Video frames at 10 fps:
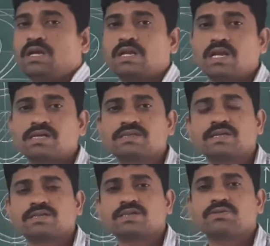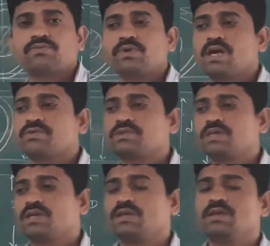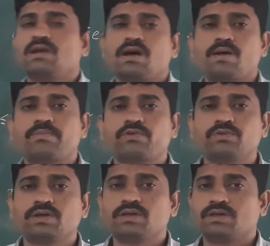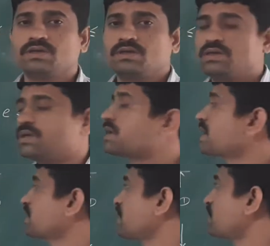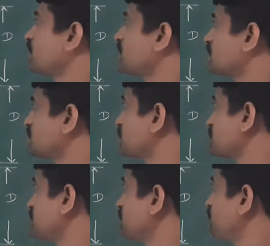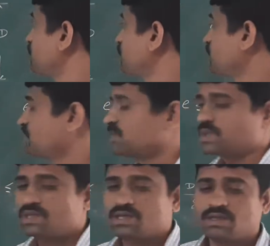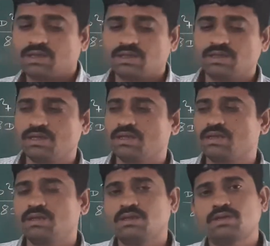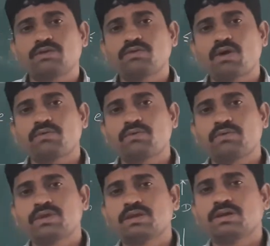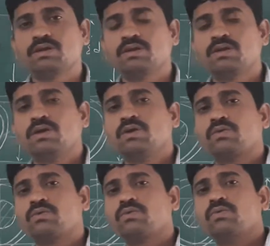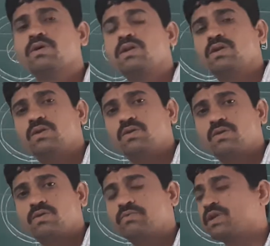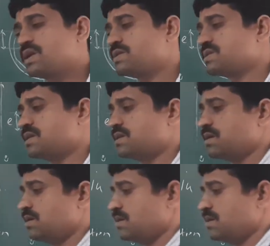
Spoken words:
last lecture we have seen up to the rectangular section. There you have given the core, or we can say the